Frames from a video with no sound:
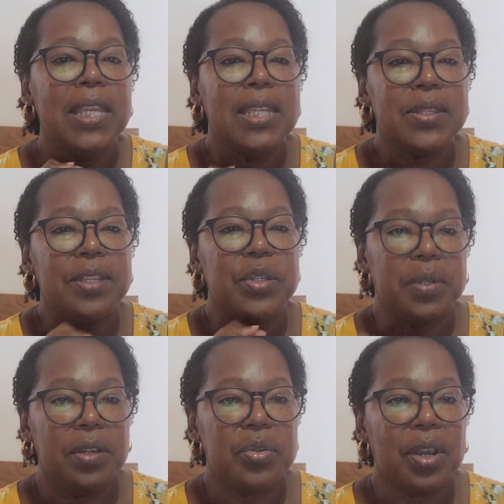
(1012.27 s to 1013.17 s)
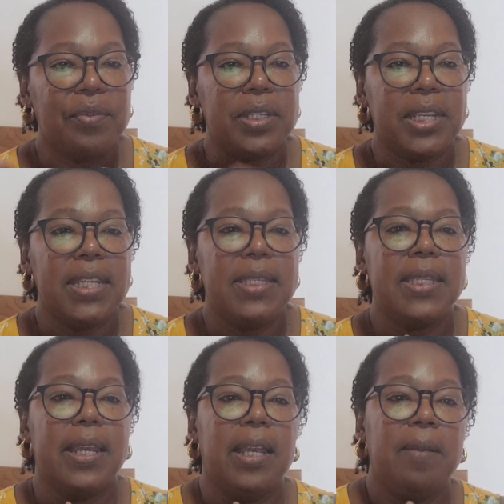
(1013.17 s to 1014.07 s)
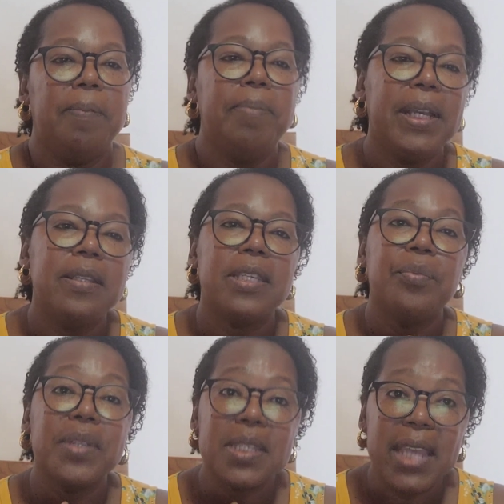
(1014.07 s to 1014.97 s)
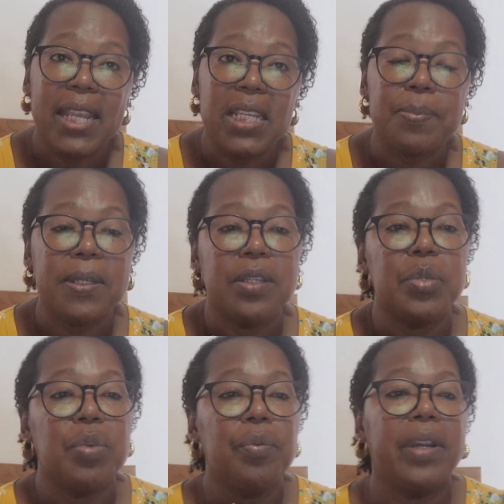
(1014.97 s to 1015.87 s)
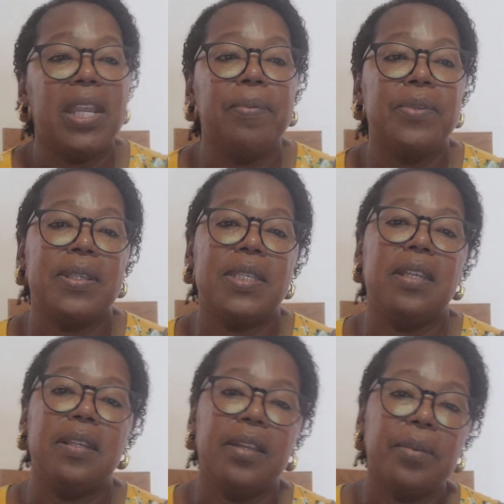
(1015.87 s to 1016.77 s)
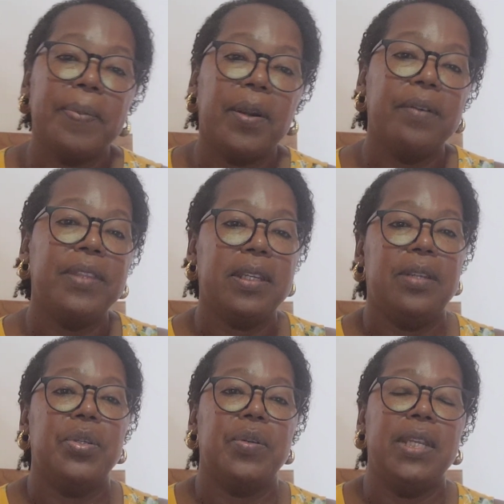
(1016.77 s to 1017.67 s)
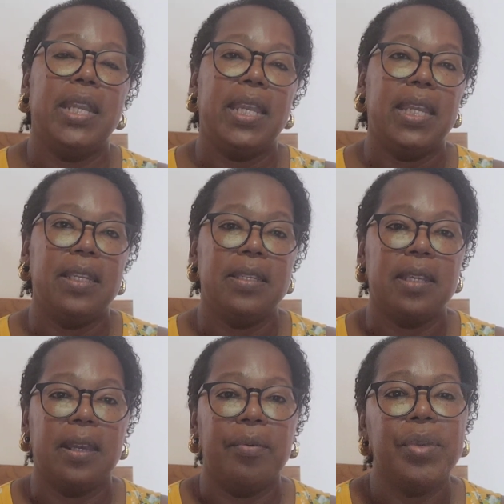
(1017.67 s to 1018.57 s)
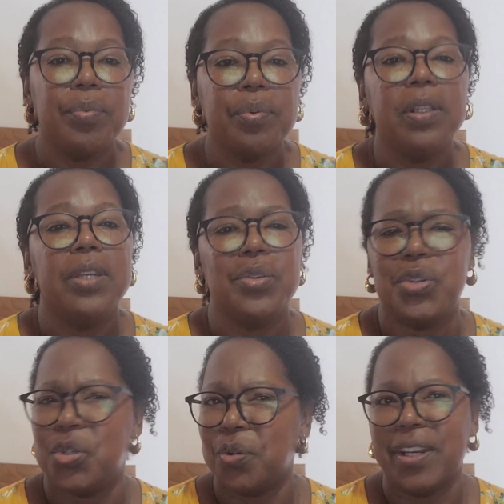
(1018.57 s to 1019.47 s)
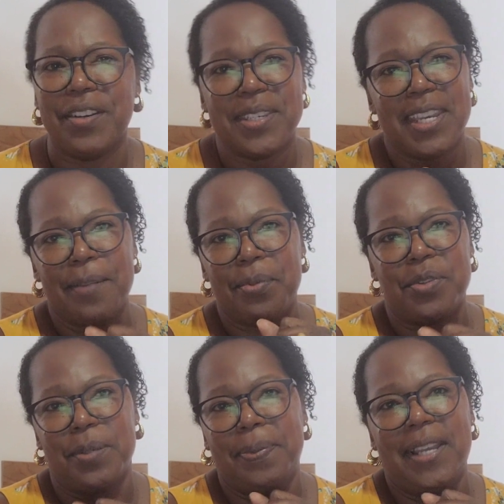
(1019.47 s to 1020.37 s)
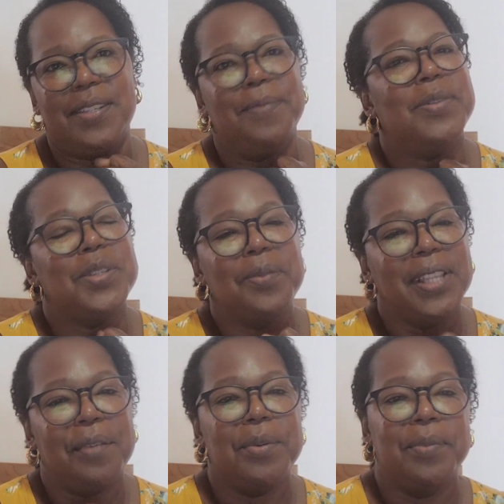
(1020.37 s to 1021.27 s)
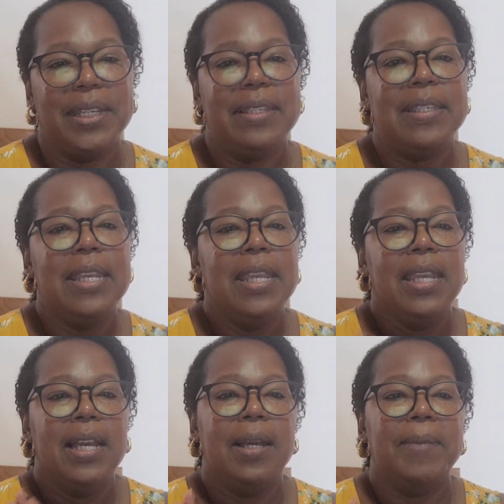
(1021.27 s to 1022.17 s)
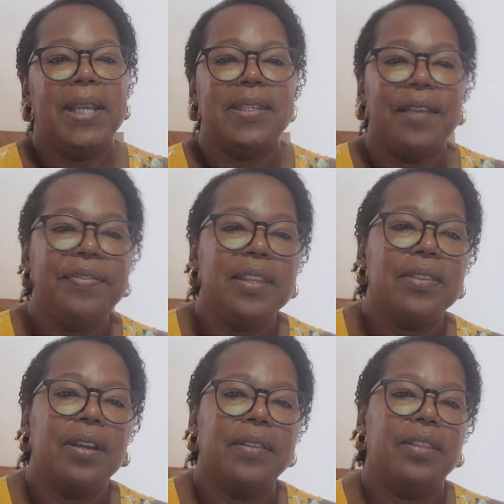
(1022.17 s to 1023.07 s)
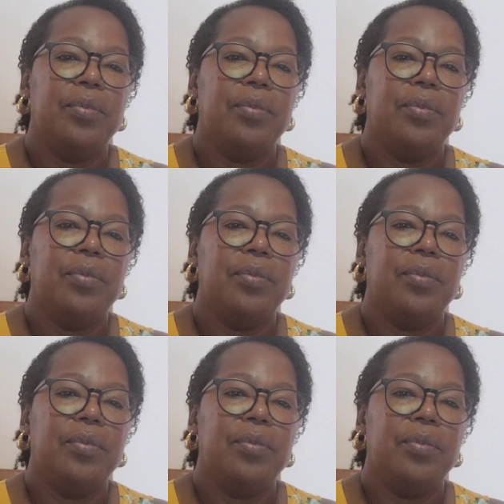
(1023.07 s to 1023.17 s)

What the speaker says: So these were long travel days, but it was nice because we were able to see another part of the country, and we really enjoyed our stay in Puerto Plata. I'm so glad we went. I definitely thought that the